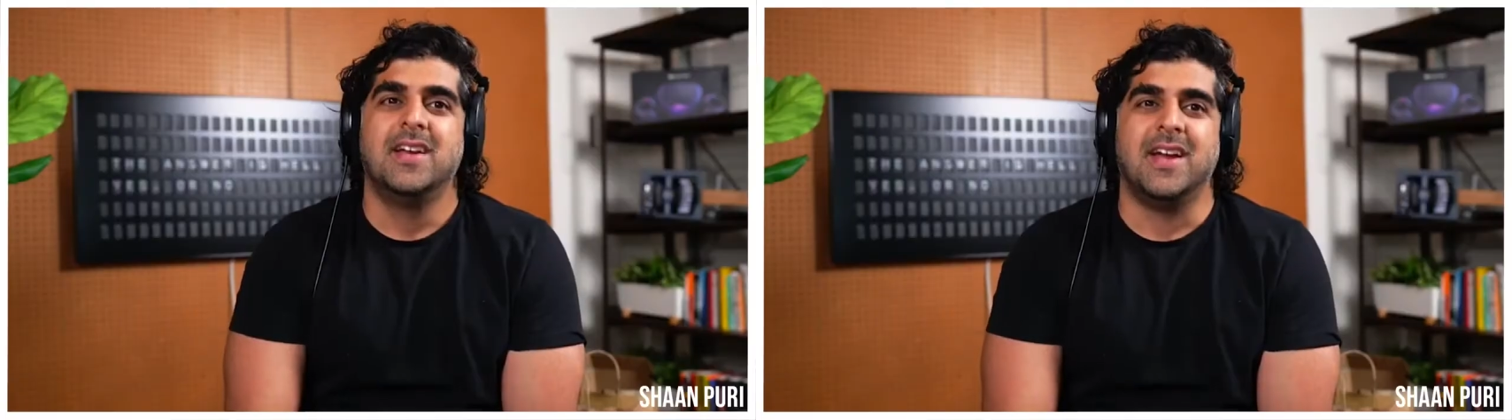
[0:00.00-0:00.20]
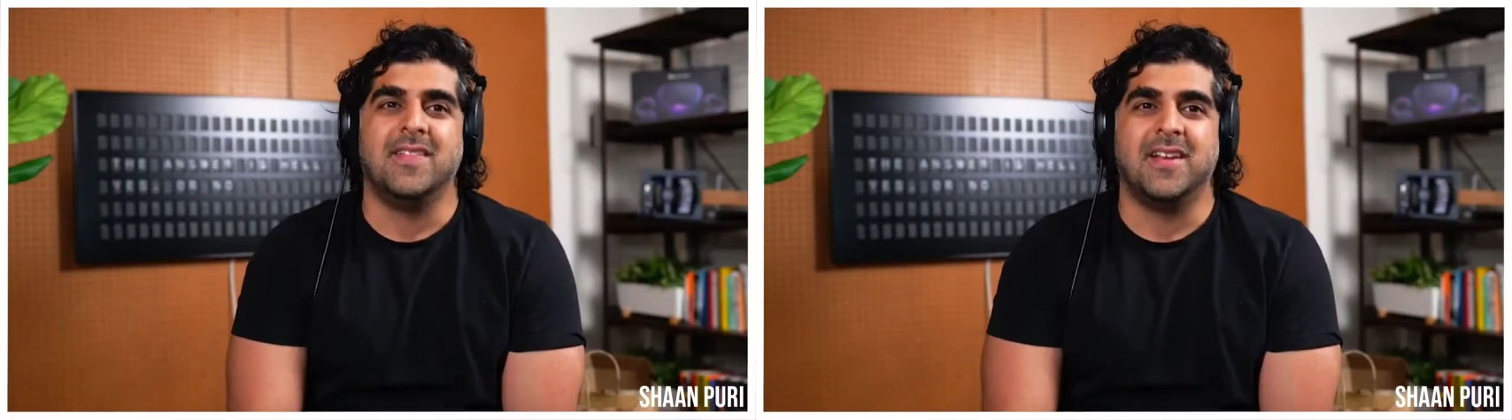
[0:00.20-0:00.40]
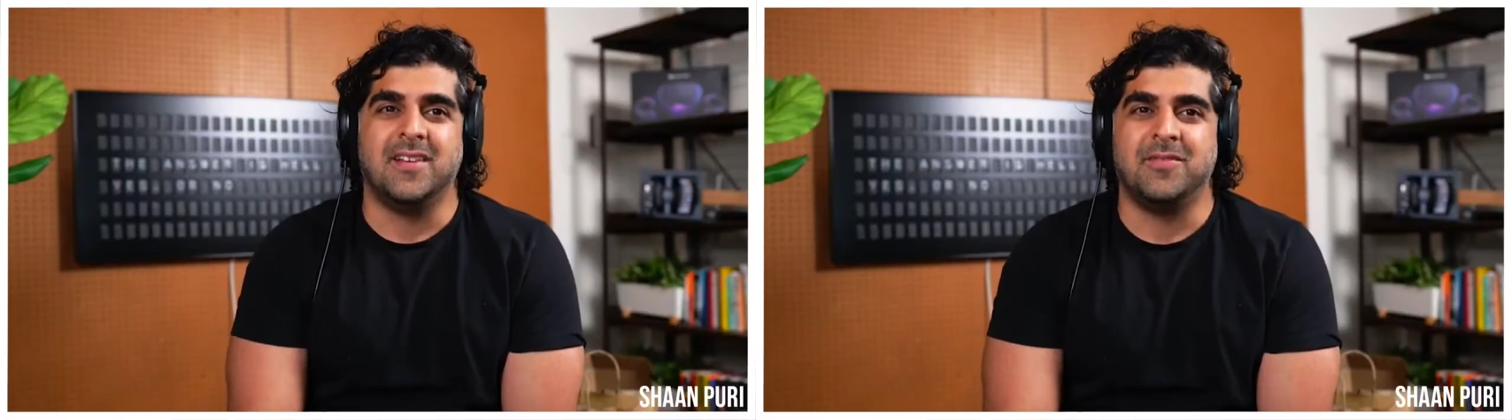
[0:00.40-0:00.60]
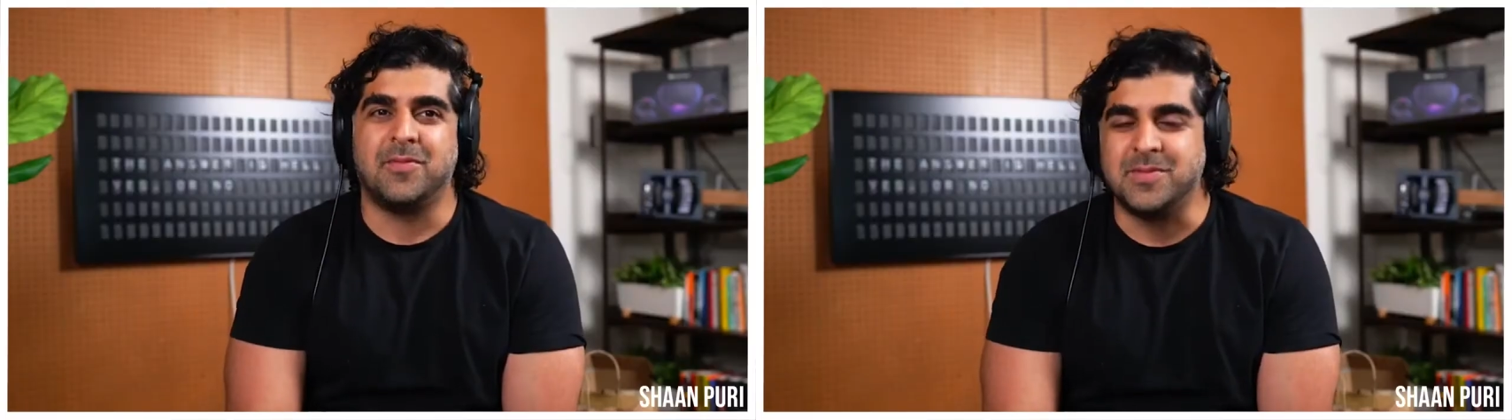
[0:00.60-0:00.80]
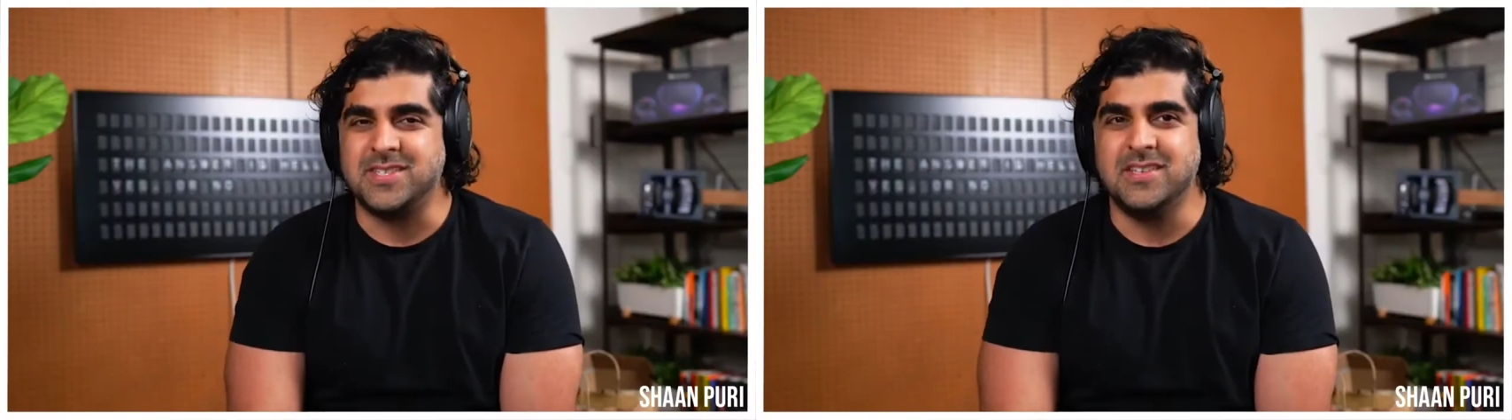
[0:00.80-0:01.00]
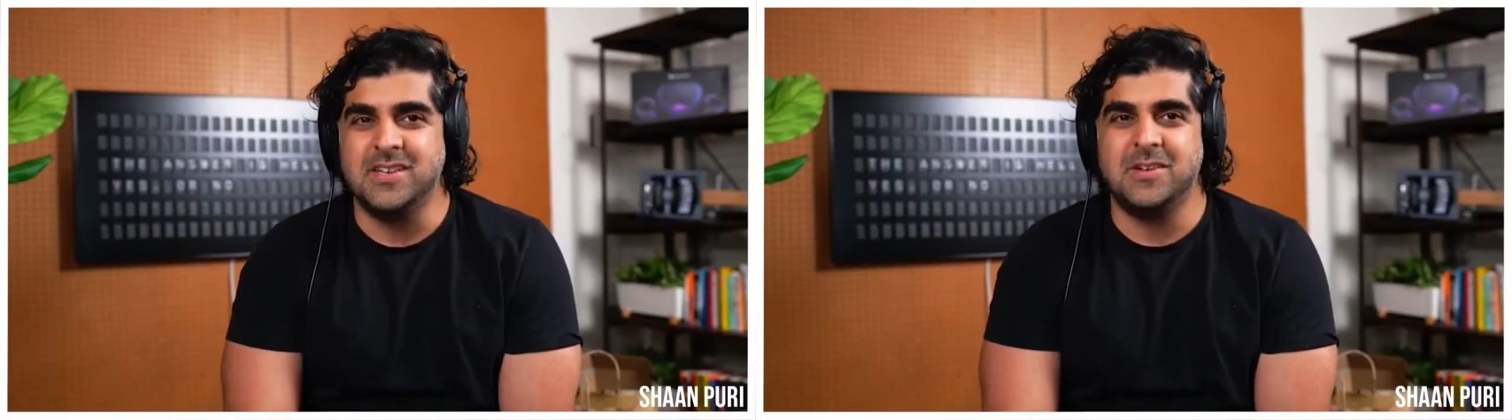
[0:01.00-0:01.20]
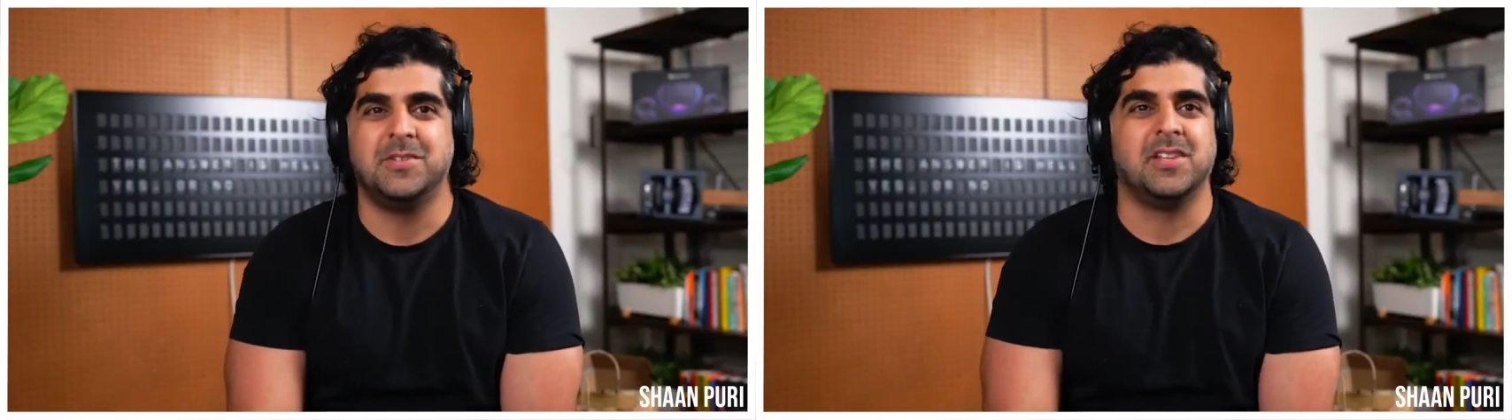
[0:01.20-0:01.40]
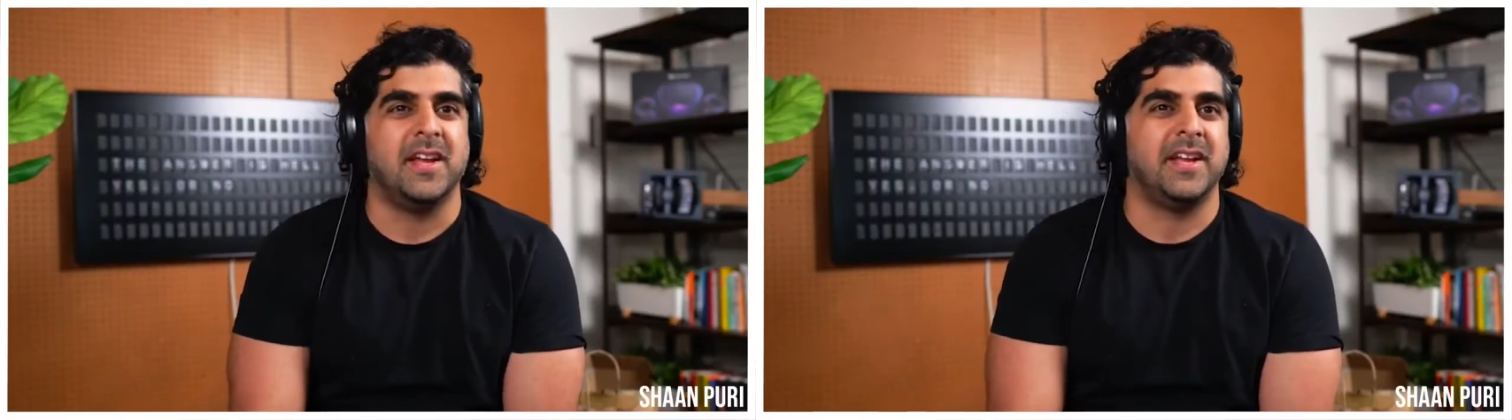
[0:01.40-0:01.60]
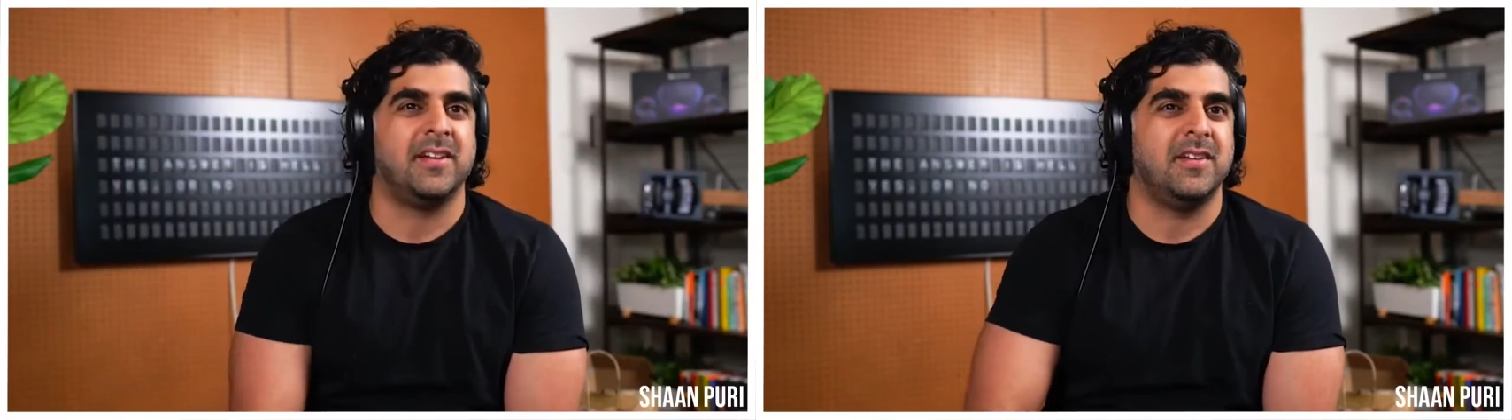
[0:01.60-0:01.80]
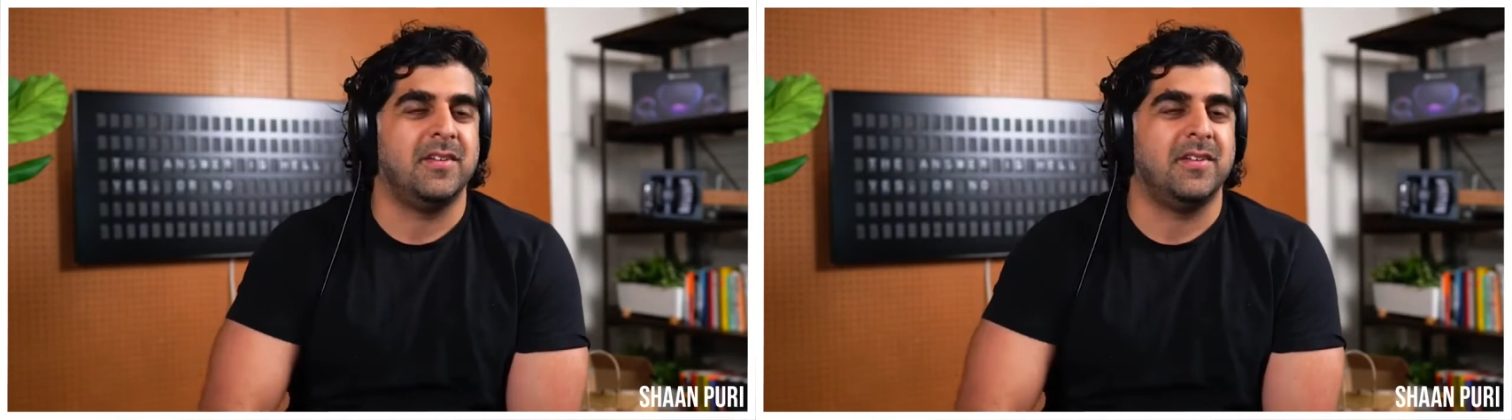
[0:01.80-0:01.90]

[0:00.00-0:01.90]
and then from CEO to like